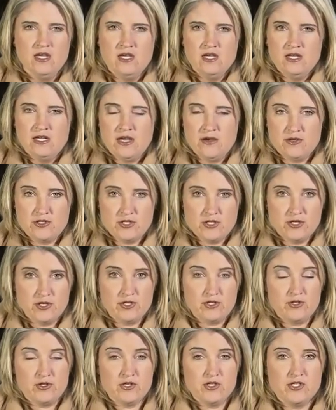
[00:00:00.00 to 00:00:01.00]
Now, as you
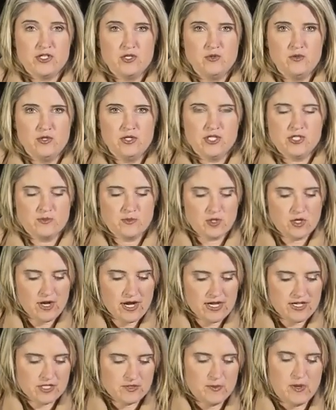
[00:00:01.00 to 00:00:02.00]
heard, Kristy Woods,
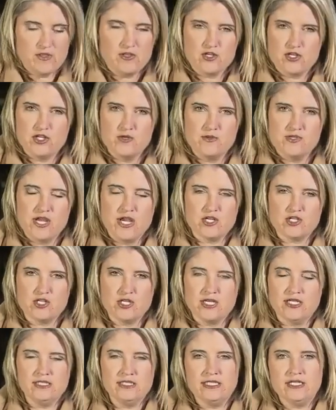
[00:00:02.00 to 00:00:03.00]
Mariah's mother, she was
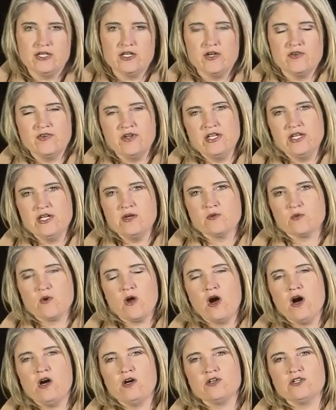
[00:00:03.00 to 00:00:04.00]
actually cleared of any
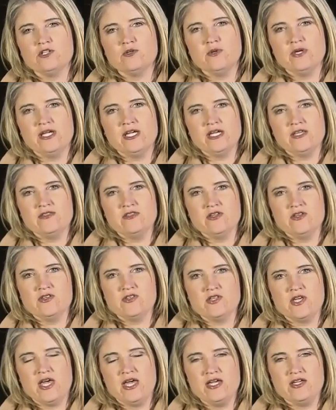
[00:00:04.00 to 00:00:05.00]
wrongdoing in
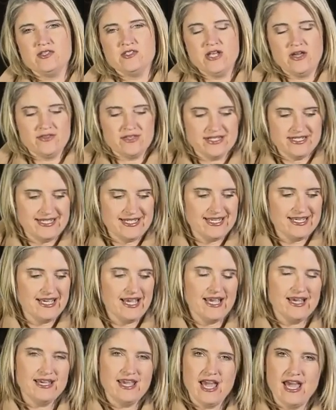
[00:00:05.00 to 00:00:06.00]
this case. Now, the D
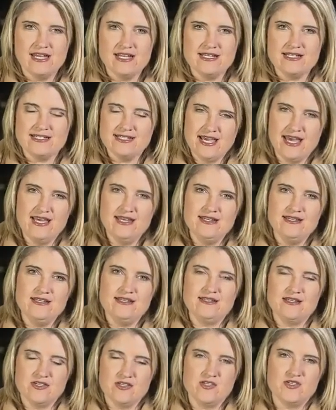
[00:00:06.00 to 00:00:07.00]
A had
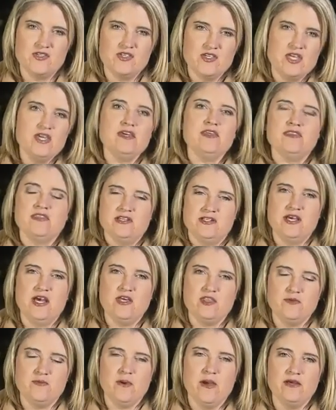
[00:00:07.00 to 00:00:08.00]
intended to seek the
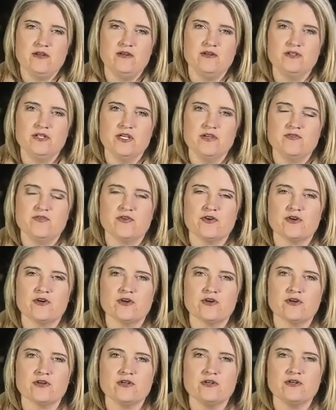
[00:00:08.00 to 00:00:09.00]
death penalty for
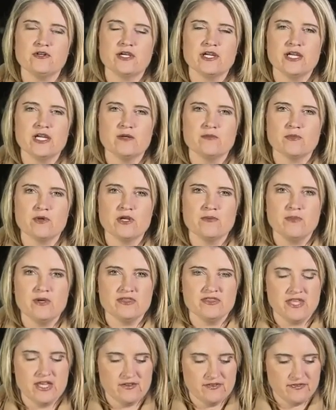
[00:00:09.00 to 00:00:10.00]
Earl Kimrey,
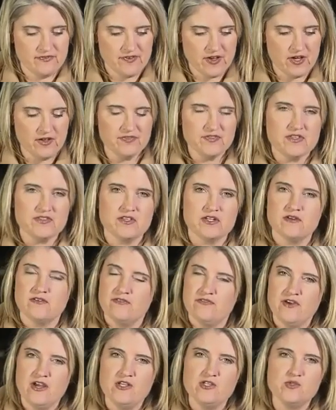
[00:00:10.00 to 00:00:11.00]
but they felt that the
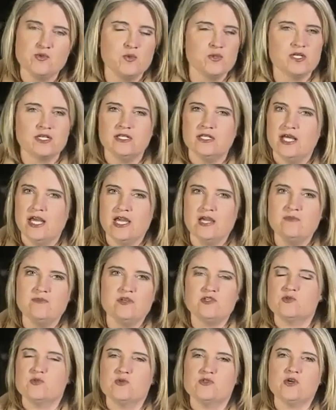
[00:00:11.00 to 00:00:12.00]
defense would
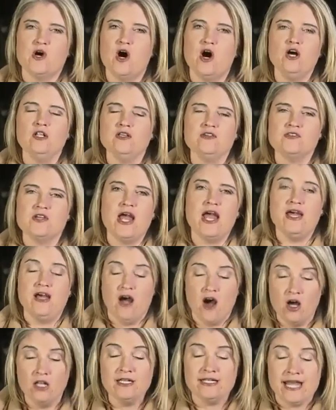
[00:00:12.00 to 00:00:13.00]
claim this was all, as,
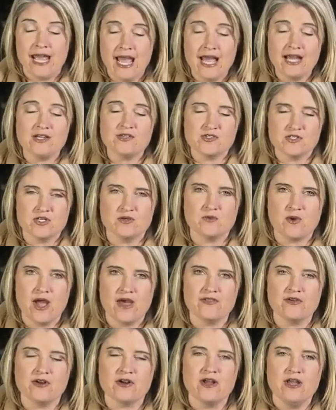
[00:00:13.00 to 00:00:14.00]
all an accident,
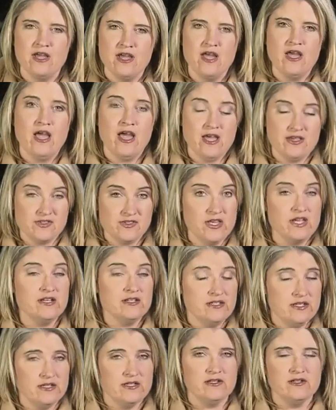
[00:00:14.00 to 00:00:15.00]
rather, as they
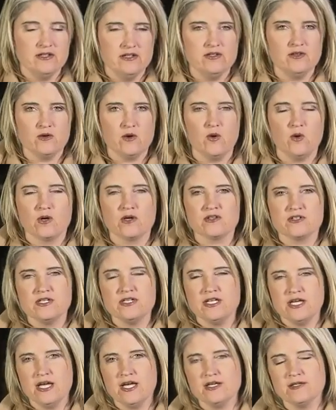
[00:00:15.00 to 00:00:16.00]
did in court
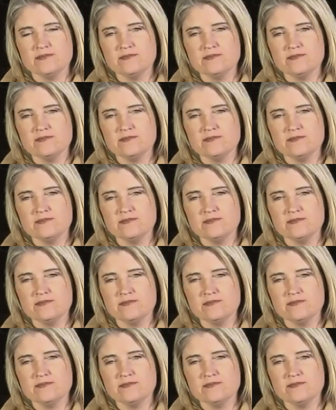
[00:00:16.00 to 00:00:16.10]
today.